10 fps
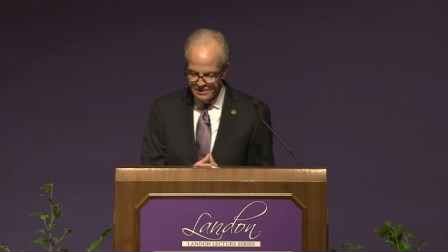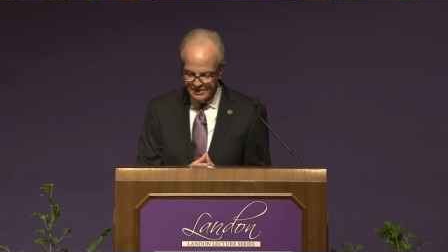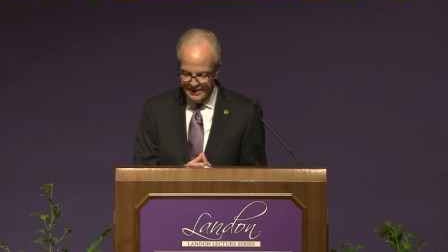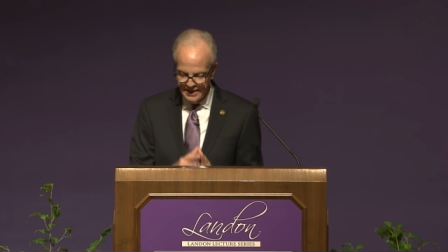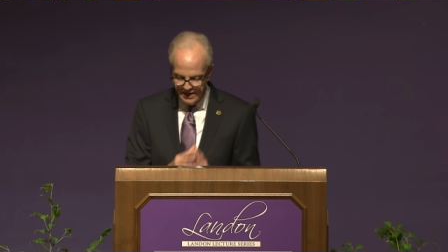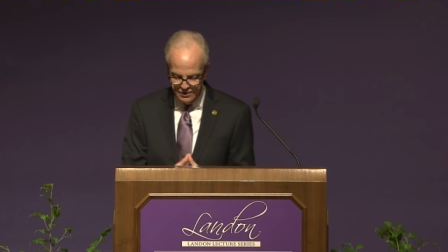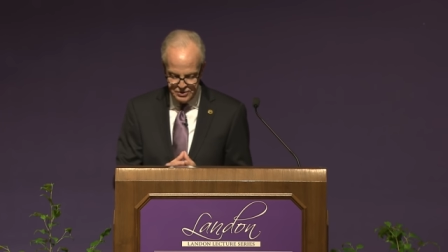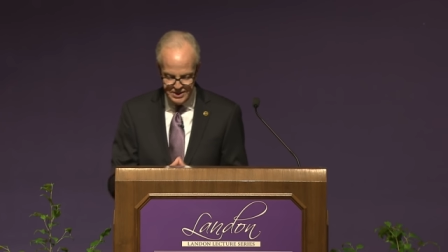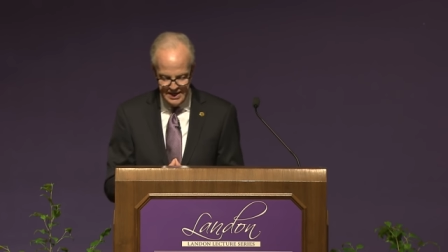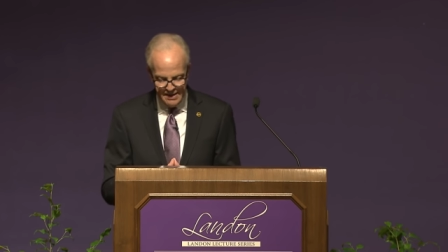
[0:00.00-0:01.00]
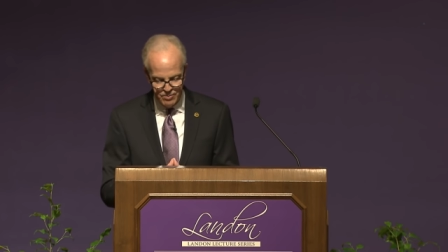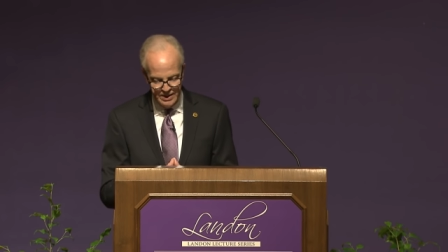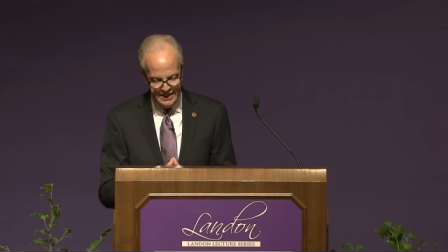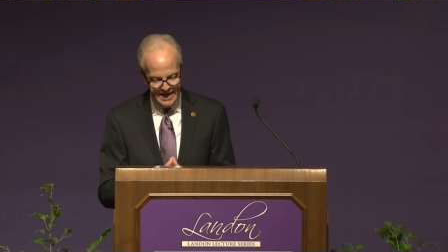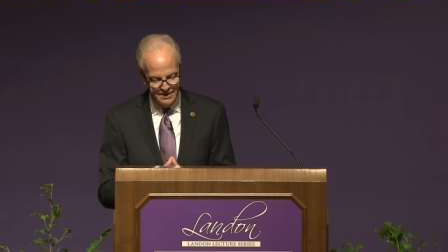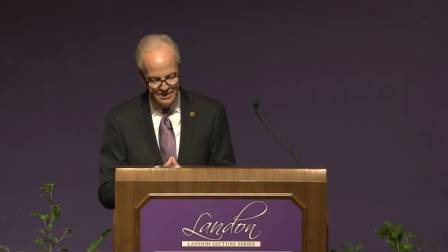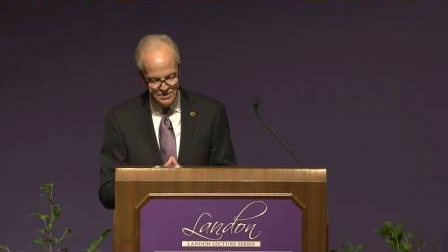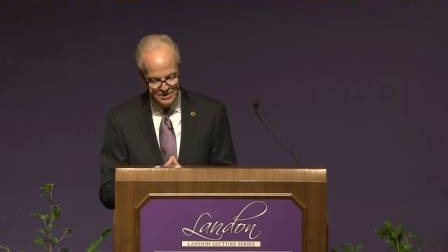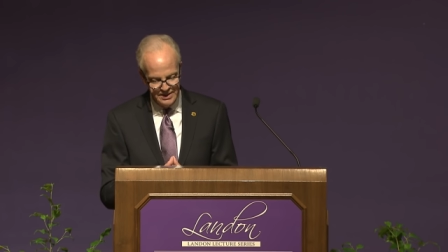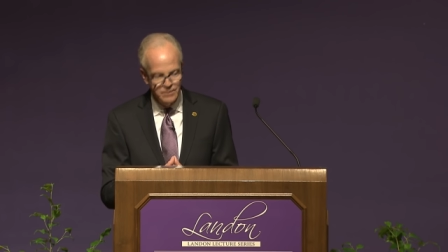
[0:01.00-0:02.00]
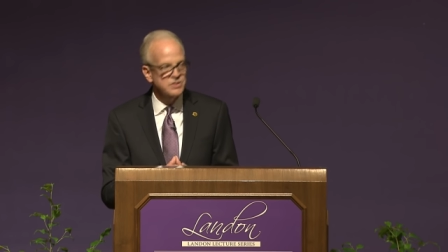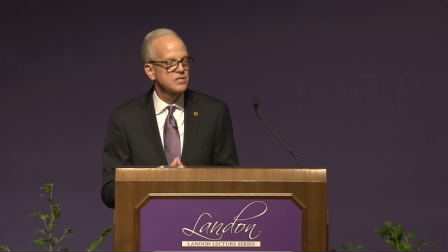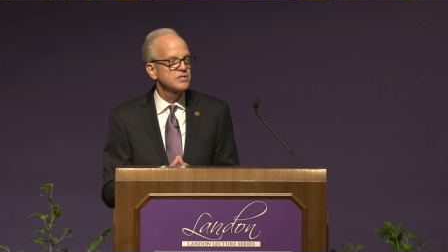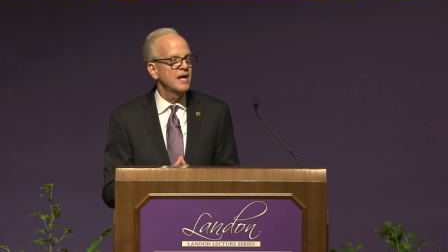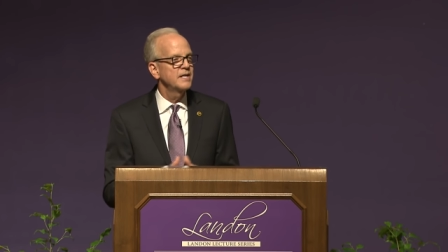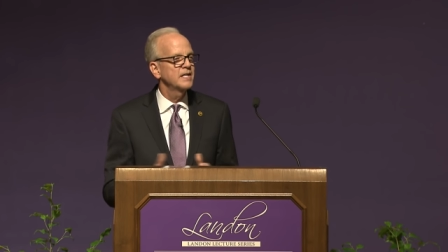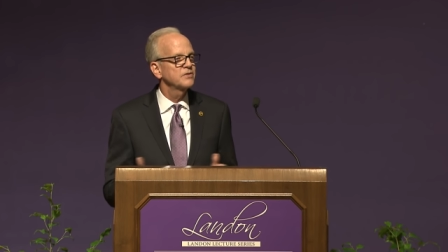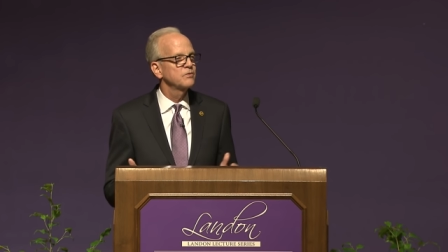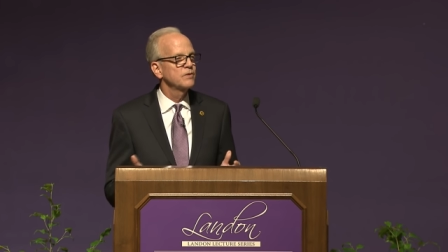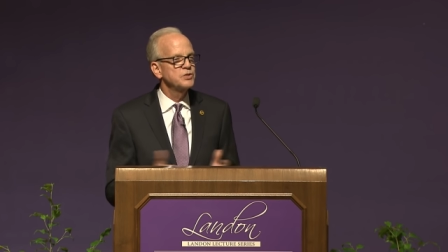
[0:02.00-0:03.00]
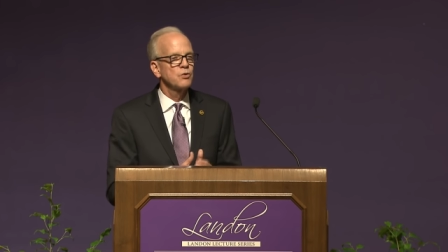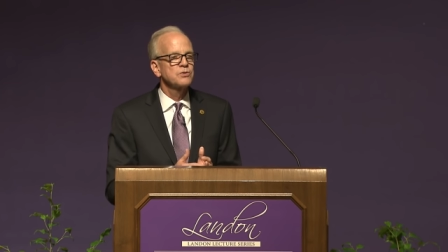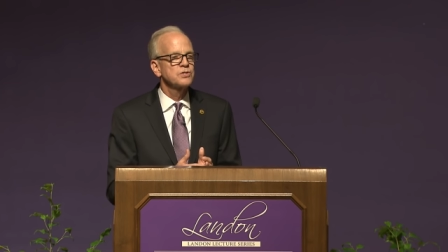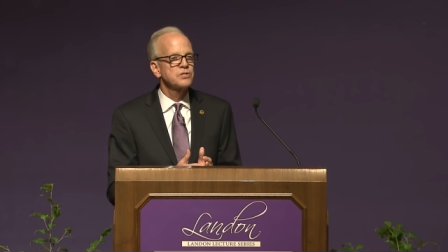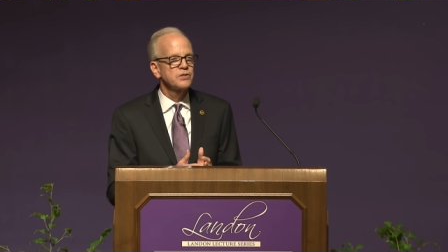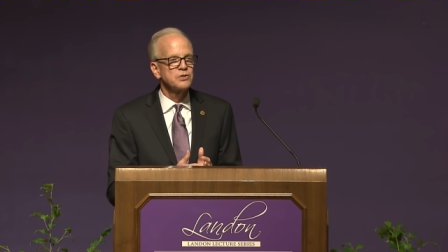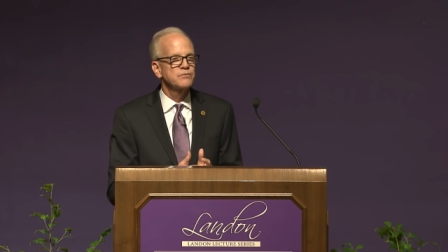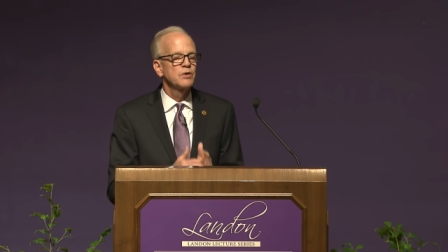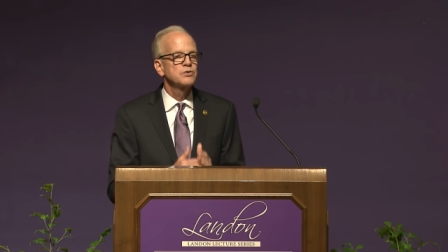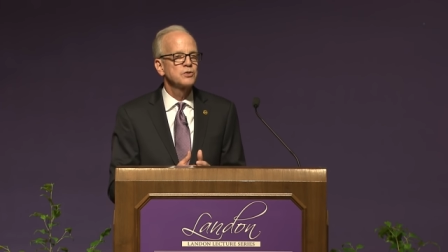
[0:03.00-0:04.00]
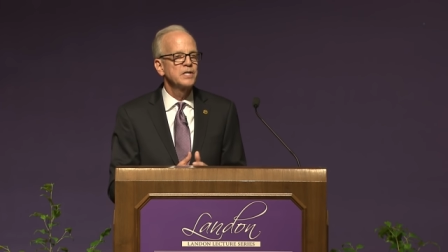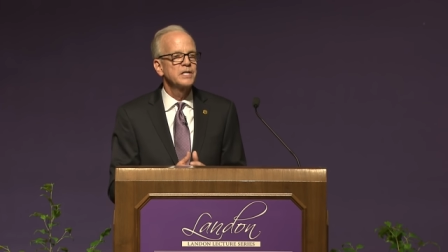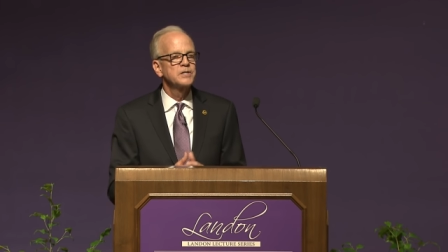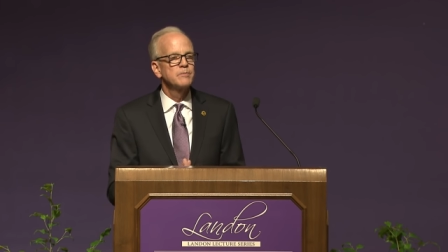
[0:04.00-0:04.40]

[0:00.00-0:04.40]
and others in neighboring counties, and it was designed to get resources to those folks who needed it the